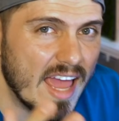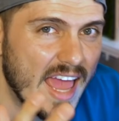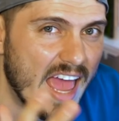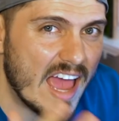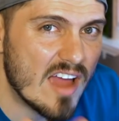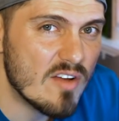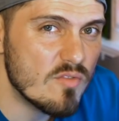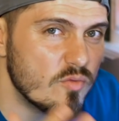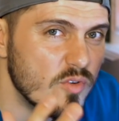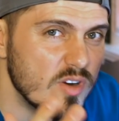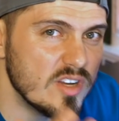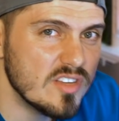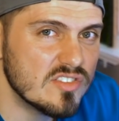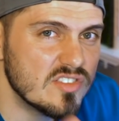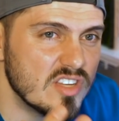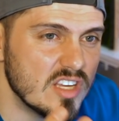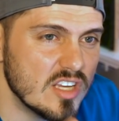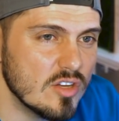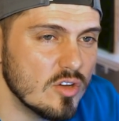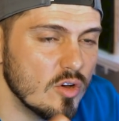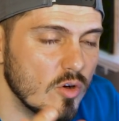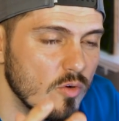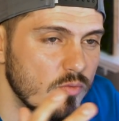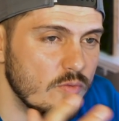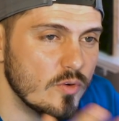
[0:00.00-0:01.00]
Every
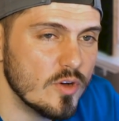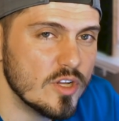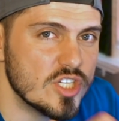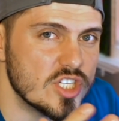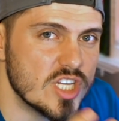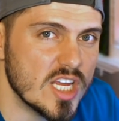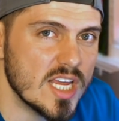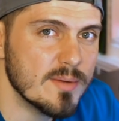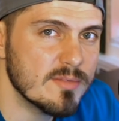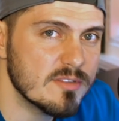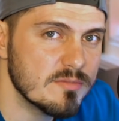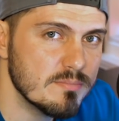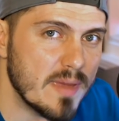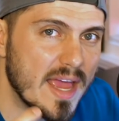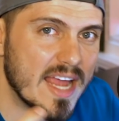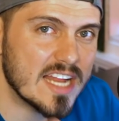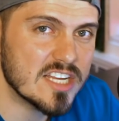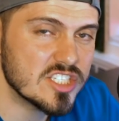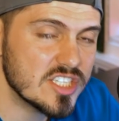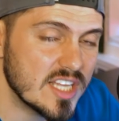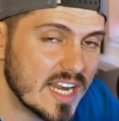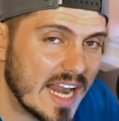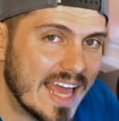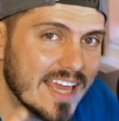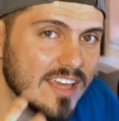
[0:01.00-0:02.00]
single Foot Champs
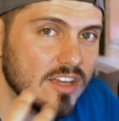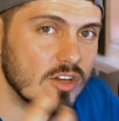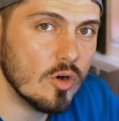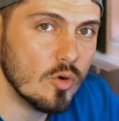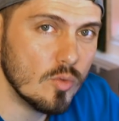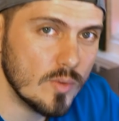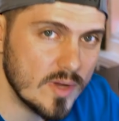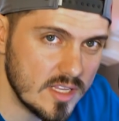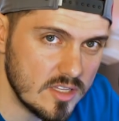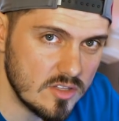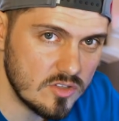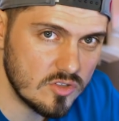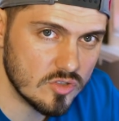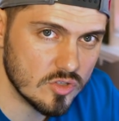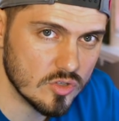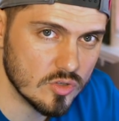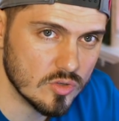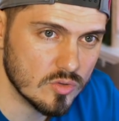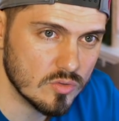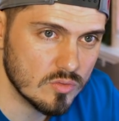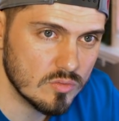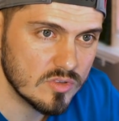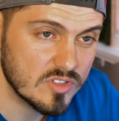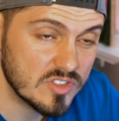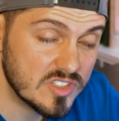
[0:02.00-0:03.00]
match that I go
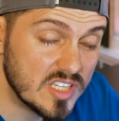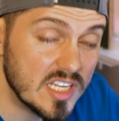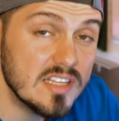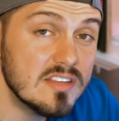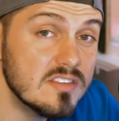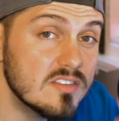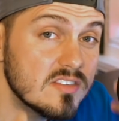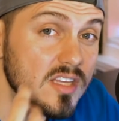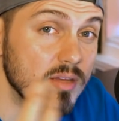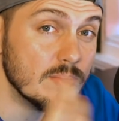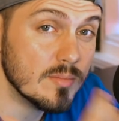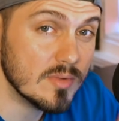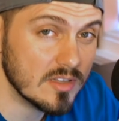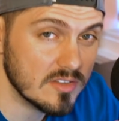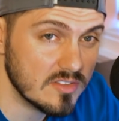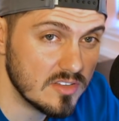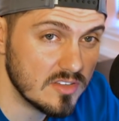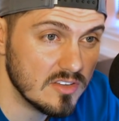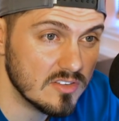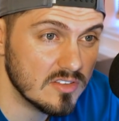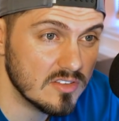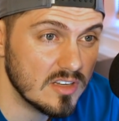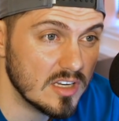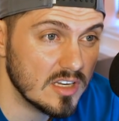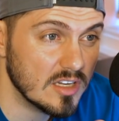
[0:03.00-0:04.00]
into since Team of the
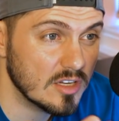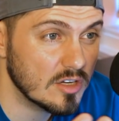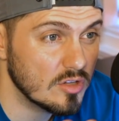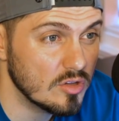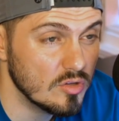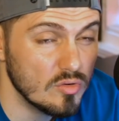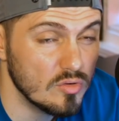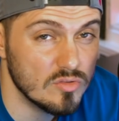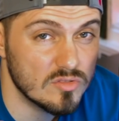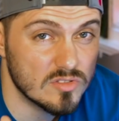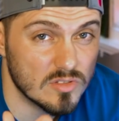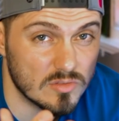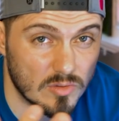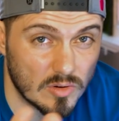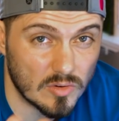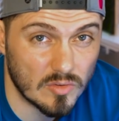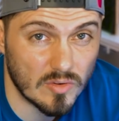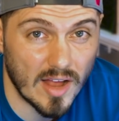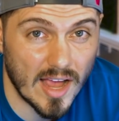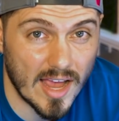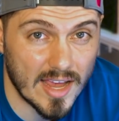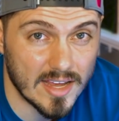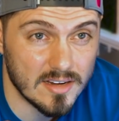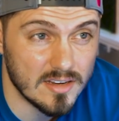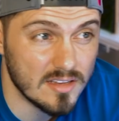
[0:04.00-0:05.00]
Season includes a
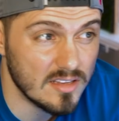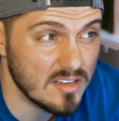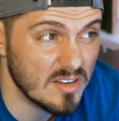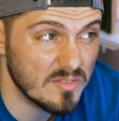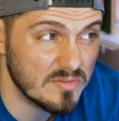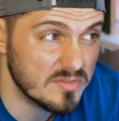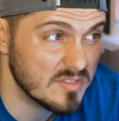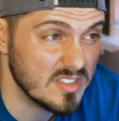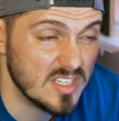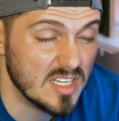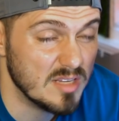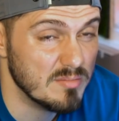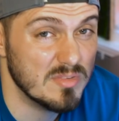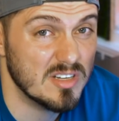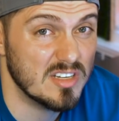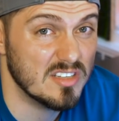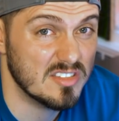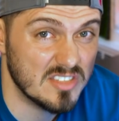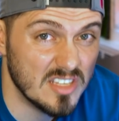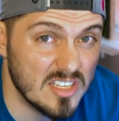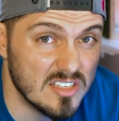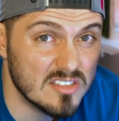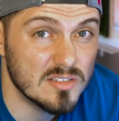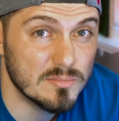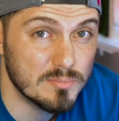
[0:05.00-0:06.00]
variety of Team of the
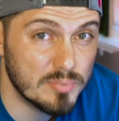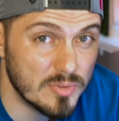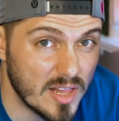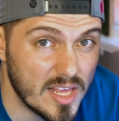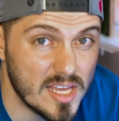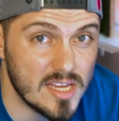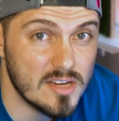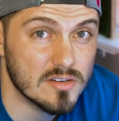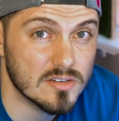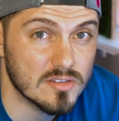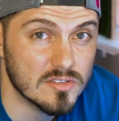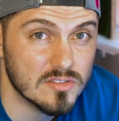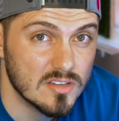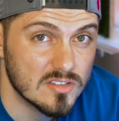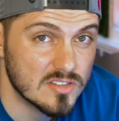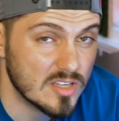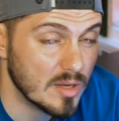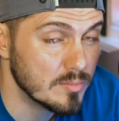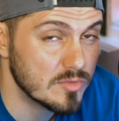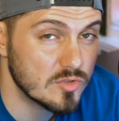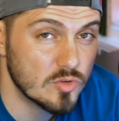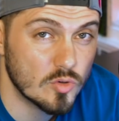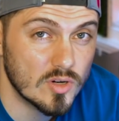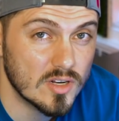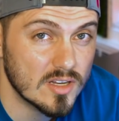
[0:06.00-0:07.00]
Season players.
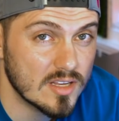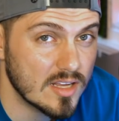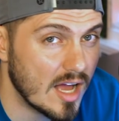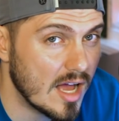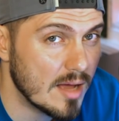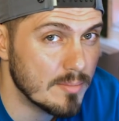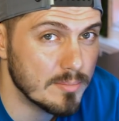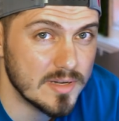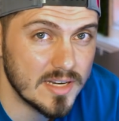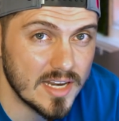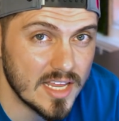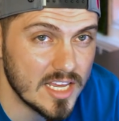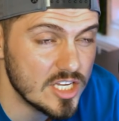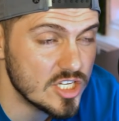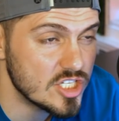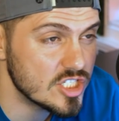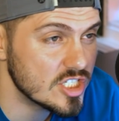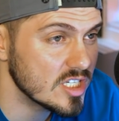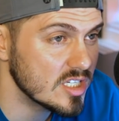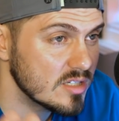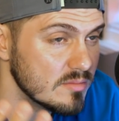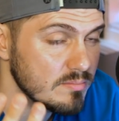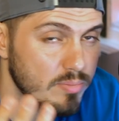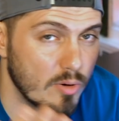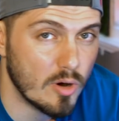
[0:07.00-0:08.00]
Some sort of
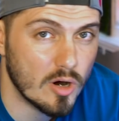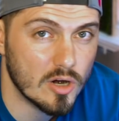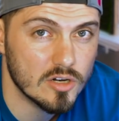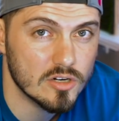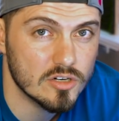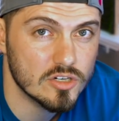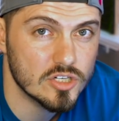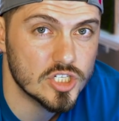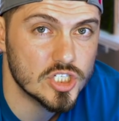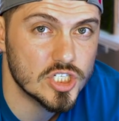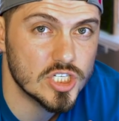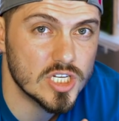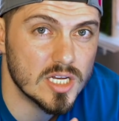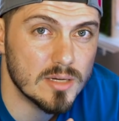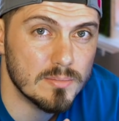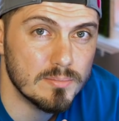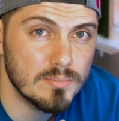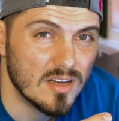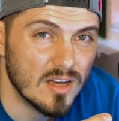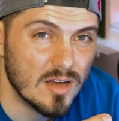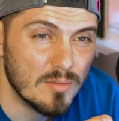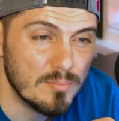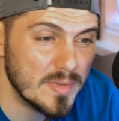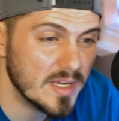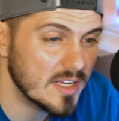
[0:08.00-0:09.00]
combination, partnership,
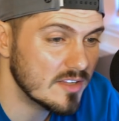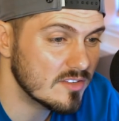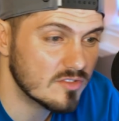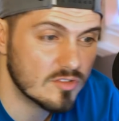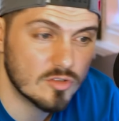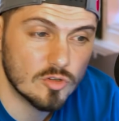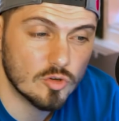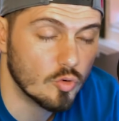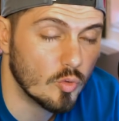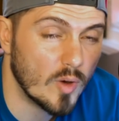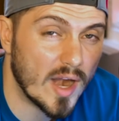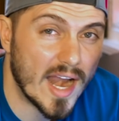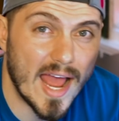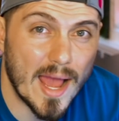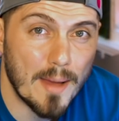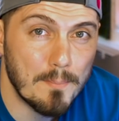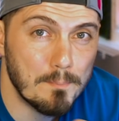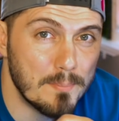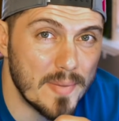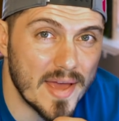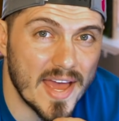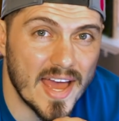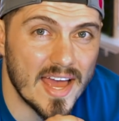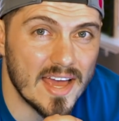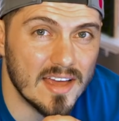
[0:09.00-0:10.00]
a mixed
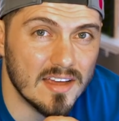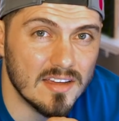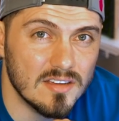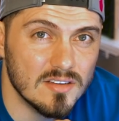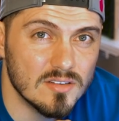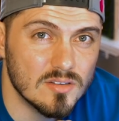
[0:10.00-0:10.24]
grab bag,